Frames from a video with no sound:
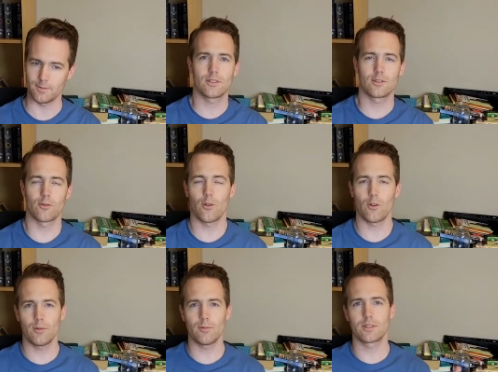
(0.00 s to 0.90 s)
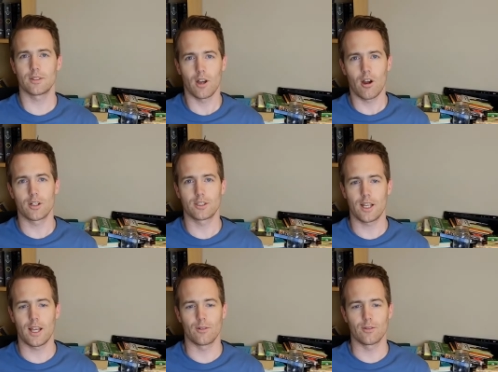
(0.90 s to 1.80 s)
So phonemes are
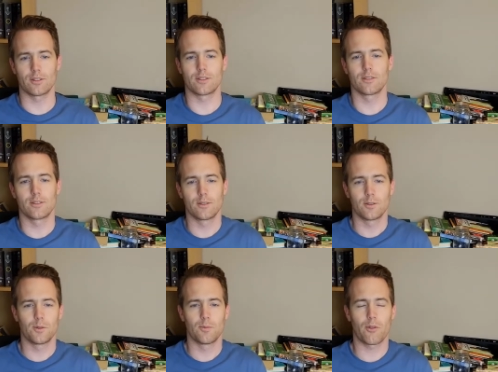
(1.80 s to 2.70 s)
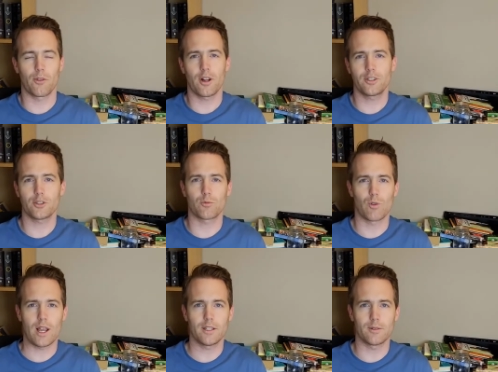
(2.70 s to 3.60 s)
sounds, but they're not just
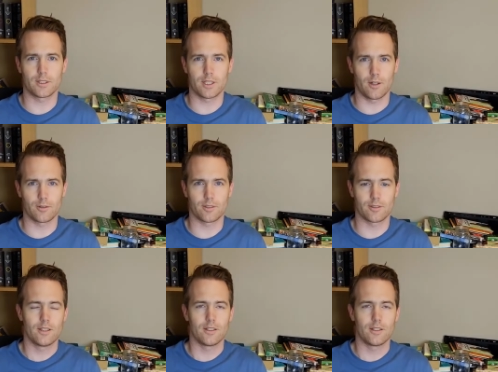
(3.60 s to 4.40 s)
random sounds.